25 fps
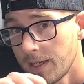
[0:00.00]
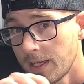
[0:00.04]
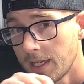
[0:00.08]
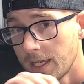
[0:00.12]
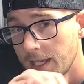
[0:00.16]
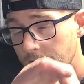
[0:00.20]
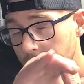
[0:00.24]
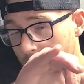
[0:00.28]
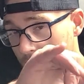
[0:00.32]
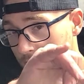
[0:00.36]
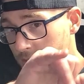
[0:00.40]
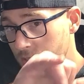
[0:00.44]

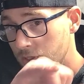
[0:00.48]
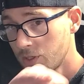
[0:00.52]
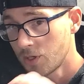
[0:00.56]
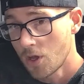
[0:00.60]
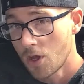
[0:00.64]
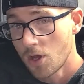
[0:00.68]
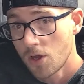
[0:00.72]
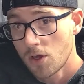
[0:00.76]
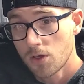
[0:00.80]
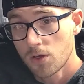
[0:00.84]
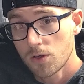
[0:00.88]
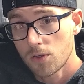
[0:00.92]
and there's
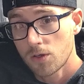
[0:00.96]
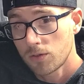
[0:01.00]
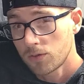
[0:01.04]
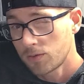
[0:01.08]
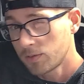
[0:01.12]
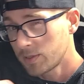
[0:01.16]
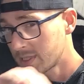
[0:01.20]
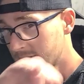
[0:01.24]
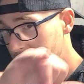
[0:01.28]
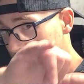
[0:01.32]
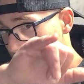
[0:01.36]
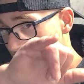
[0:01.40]
no
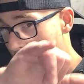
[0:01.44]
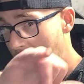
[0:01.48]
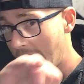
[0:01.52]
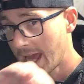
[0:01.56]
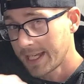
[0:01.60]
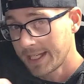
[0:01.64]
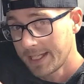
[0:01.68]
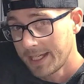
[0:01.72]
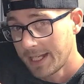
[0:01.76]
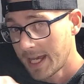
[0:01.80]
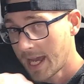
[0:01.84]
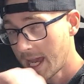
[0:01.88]

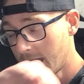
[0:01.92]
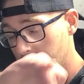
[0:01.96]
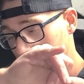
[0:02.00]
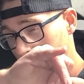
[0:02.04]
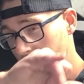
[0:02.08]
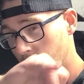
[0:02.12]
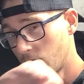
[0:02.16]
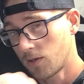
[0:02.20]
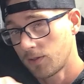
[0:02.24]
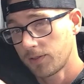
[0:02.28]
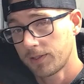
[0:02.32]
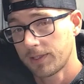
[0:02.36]
slack in it at
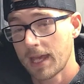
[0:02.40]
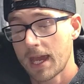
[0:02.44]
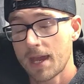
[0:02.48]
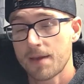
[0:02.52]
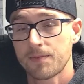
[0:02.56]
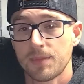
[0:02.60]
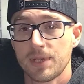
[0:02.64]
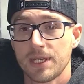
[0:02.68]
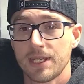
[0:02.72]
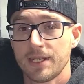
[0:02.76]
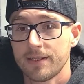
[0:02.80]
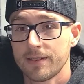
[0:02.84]
all,
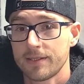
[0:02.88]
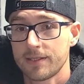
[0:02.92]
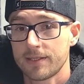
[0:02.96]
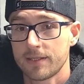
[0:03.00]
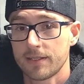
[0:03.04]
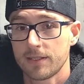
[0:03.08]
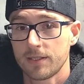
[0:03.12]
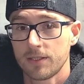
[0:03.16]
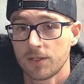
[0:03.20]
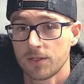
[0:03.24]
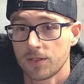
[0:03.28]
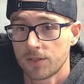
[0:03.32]
that means
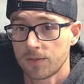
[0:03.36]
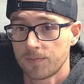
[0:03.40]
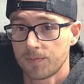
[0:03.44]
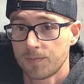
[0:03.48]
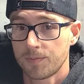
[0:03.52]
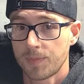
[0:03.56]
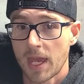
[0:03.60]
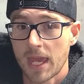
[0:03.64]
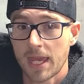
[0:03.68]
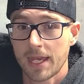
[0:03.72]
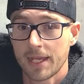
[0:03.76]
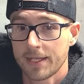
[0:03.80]
your
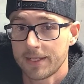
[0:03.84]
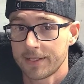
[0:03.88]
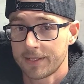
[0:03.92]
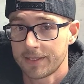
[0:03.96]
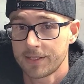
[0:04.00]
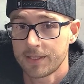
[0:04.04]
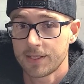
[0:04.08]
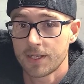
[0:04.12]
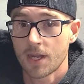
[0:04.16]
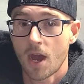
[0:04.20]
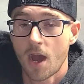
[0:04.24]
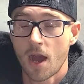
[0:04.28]
bait is
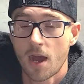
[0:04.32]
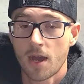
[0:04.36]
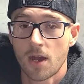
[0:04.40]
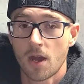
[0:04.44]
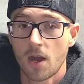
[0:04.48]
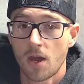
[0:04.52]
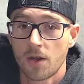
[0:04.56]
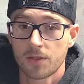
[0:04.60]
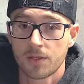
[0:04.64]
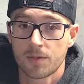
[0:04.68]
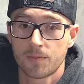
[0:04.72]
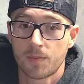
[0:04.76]
not
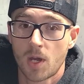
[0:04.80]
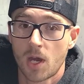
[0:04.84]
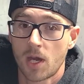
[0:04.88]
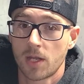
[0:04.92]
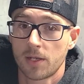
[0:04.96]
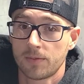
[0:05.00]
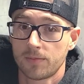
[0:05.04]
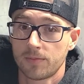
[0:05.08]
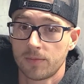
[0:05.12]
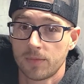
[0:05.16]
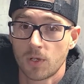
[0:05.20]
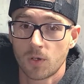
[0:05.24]
on the
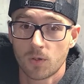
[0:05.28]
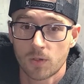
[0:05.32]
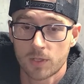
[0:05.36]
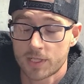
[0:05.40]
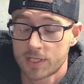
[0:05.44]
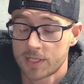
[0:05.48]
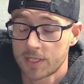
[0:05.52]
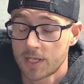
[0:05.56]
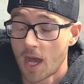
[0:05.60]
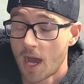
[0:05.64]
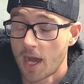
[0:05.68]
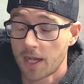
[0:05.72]
bottom, or
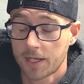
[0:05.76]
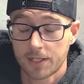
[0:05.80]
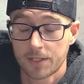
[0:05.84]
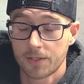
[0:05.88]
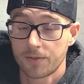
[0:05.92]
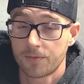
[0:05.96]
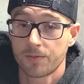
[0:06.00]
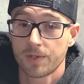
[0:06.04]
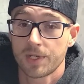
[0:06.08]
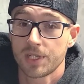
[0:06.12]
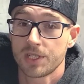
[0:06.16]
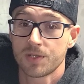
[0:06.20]
it's not
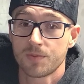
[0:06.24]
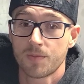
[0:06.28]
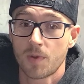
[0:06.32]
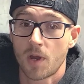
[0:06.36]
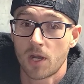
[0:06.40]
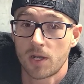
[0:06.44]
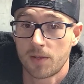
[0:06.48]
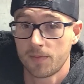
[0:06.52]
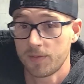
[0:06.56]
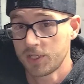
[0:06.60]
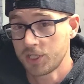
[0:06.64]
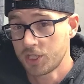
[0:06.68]
gonna reach
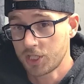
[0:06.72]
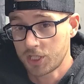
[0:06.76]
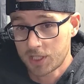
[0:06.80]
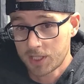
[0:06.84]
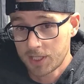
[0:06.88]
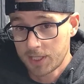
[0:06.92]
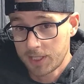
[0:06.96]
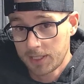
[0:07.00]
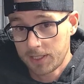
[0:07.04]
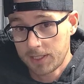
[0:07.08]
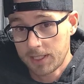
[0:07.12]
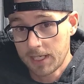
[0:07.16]
bottom.
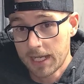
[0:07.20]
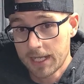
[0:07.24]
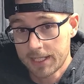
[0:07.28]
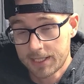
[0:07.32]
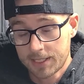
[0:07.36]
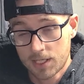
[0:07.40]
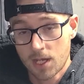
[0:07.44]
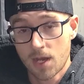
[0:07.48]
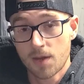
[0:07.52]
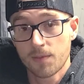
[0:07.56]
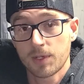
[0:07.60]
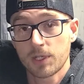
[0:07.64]

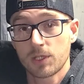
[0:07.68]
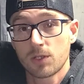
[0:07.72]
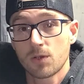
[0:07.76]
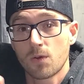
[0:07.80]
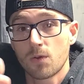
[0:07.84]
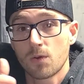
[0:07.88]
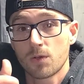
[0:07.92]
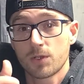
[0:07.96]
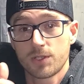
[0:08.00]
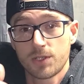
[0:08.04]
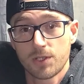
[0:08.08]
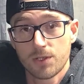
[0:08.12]
It's coming
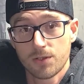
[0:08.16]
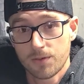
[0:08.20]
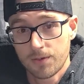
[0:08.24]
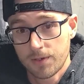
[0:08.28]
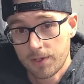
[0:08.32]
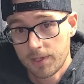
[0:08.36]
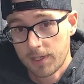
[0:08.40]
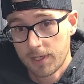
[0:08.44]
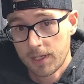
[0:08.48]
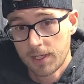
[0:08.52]
towards you